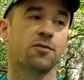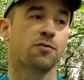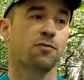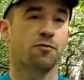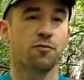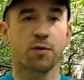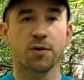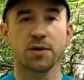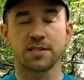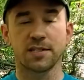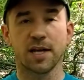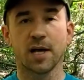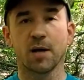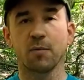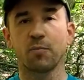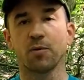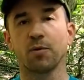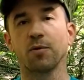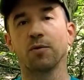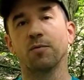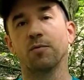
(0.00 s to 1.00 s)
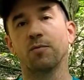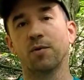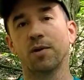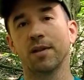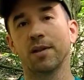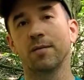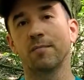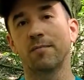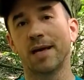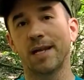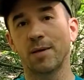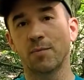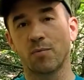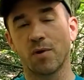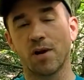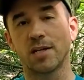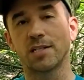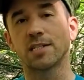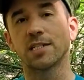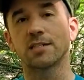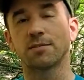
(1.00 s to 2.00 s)
For example, one of the many
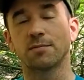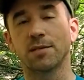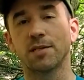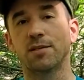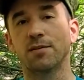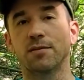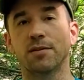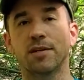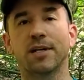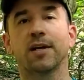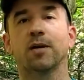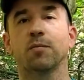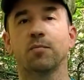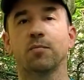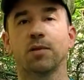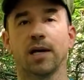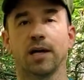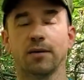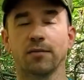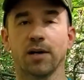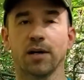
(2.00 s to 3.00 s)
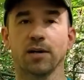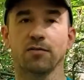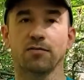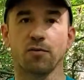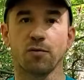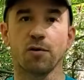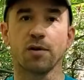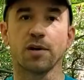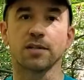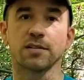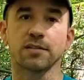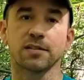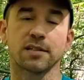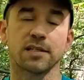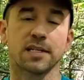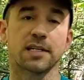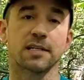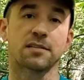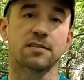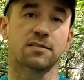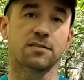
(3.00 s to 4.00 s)
projects we do here at Black Rock Forest
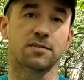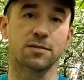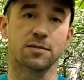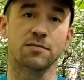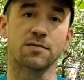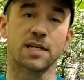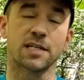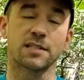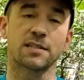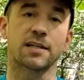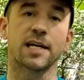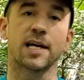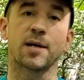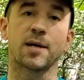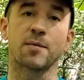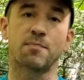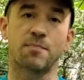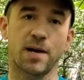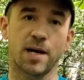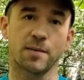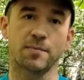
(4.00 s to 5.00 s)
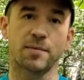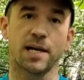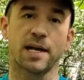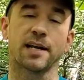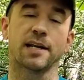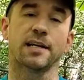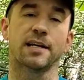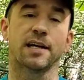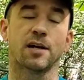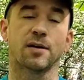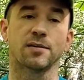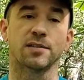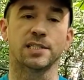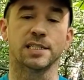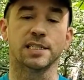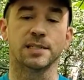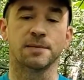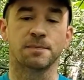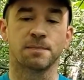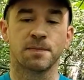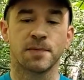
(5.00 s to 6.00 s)
is to investigate bobcat
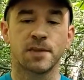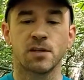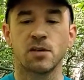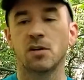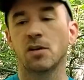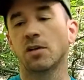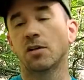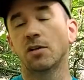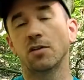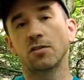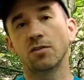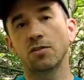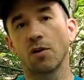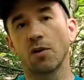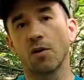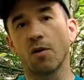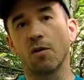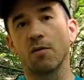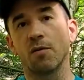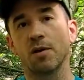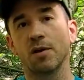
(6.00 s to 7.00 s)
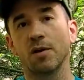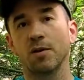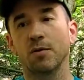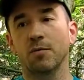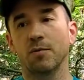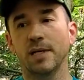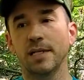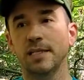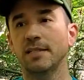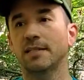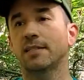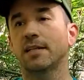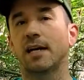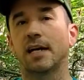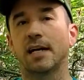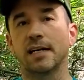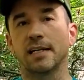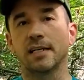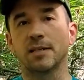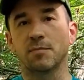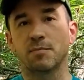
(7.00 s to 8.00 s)
ecology. So we
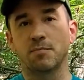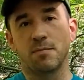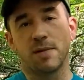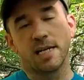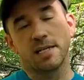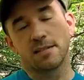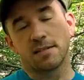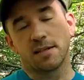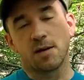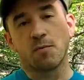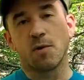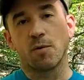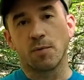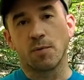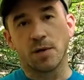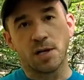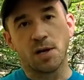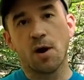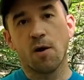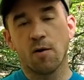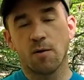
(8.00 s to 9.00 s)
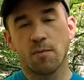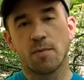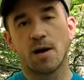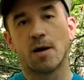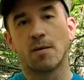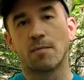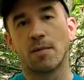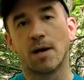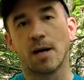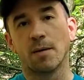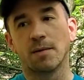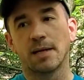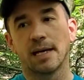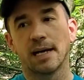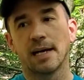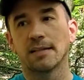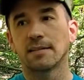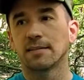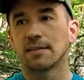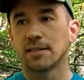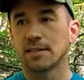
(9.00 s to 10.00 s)
decided, based on what we know about
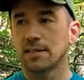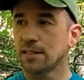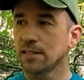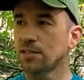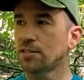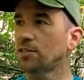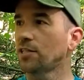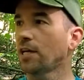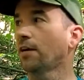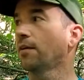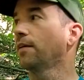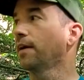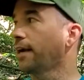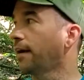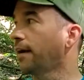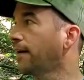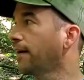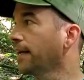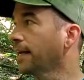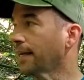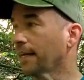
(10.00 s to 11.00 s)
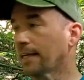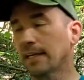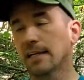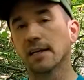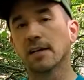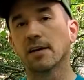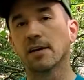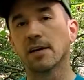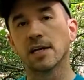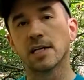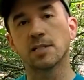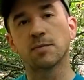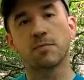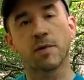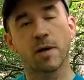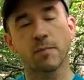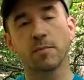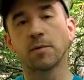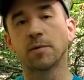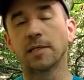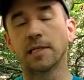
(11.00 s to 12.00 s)
bobcats, that this general area here is
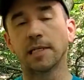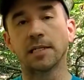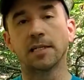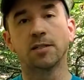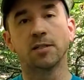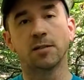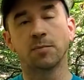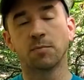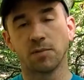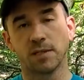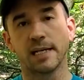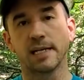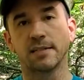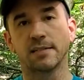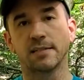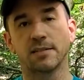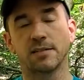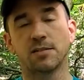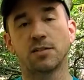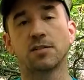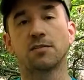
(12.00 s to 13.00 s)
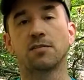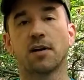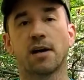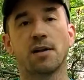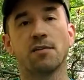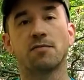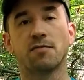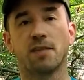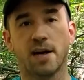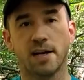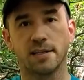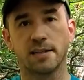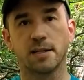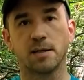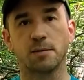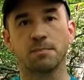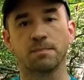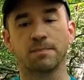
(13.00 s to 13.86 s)
probably a good place to try to find them.